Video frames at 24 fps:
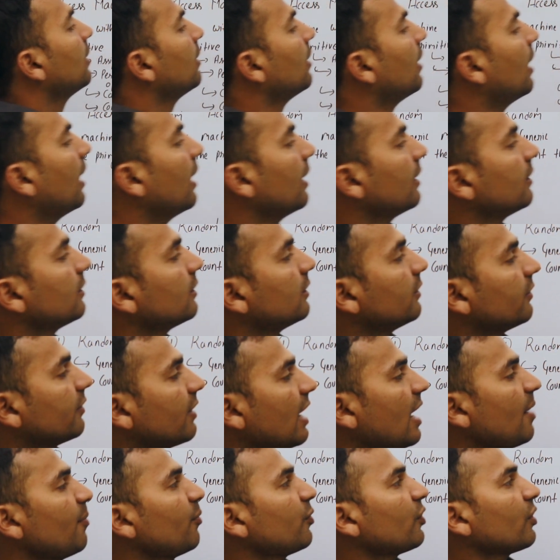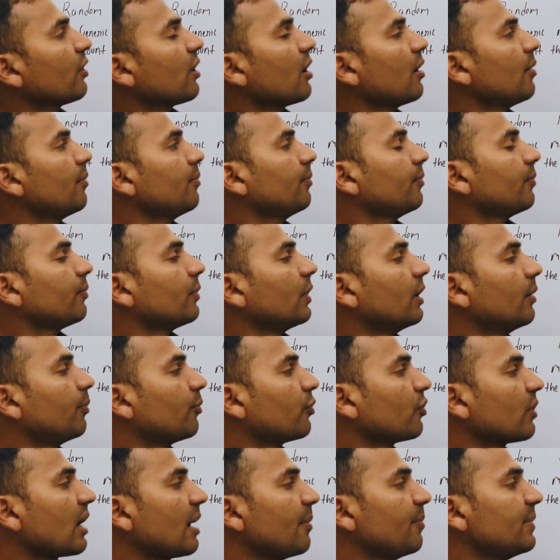And the RAM
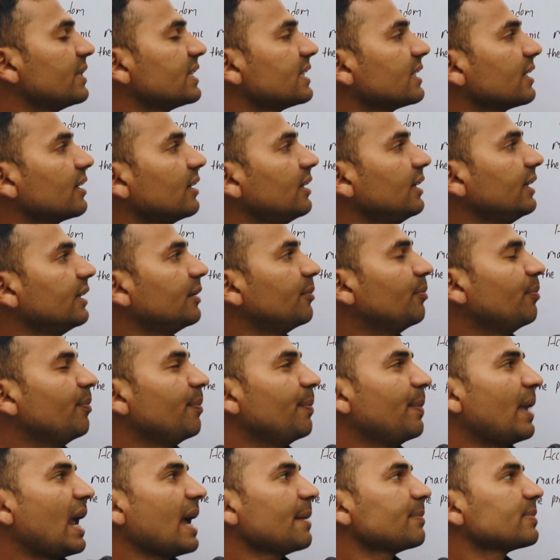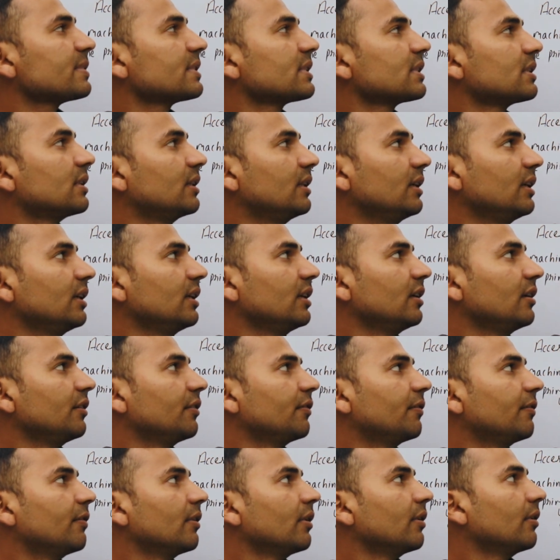program basically it maps the
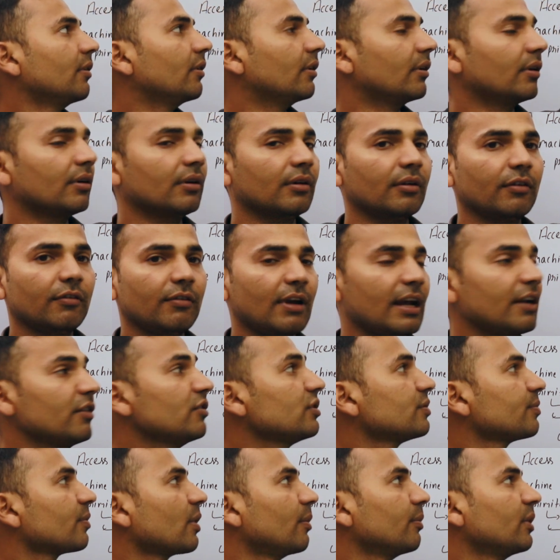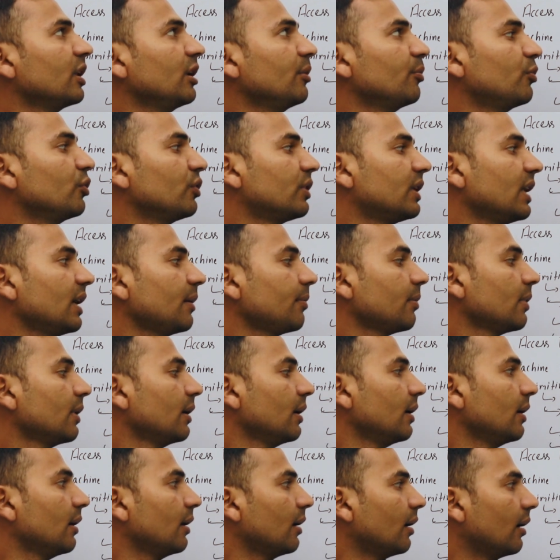values from the input tape
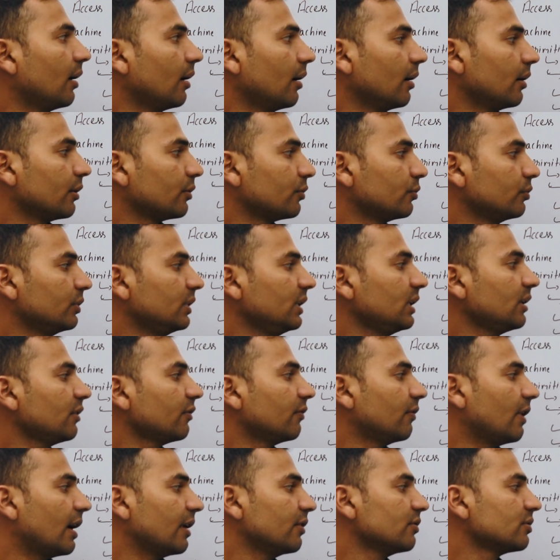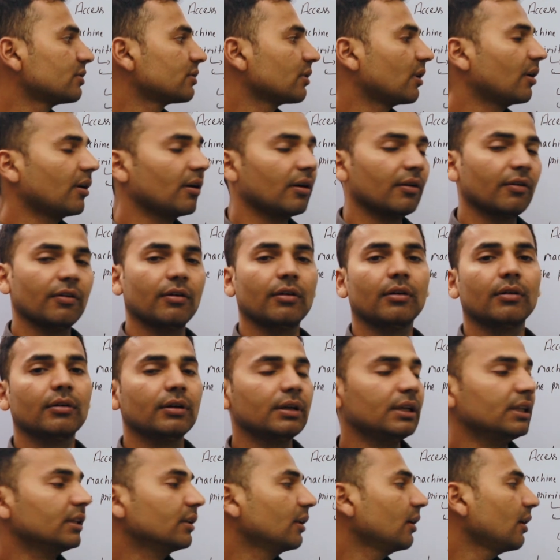to the values
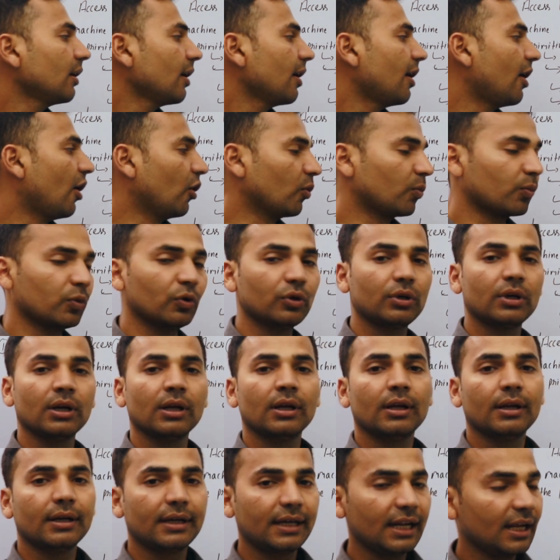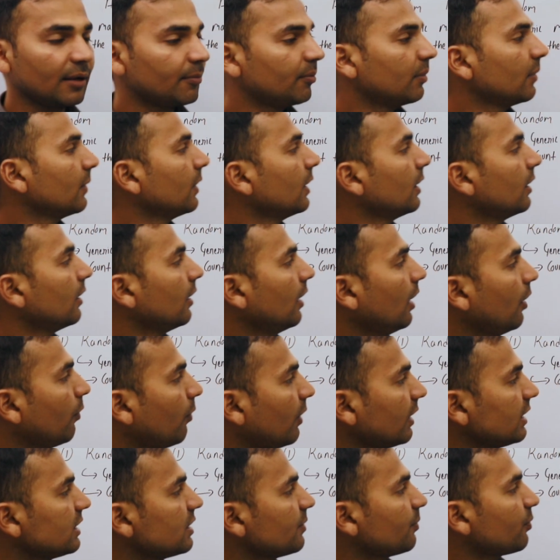in the output tape.
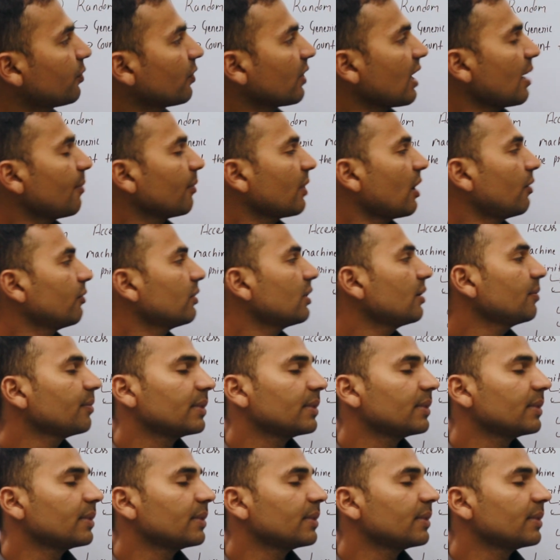What is the program counter?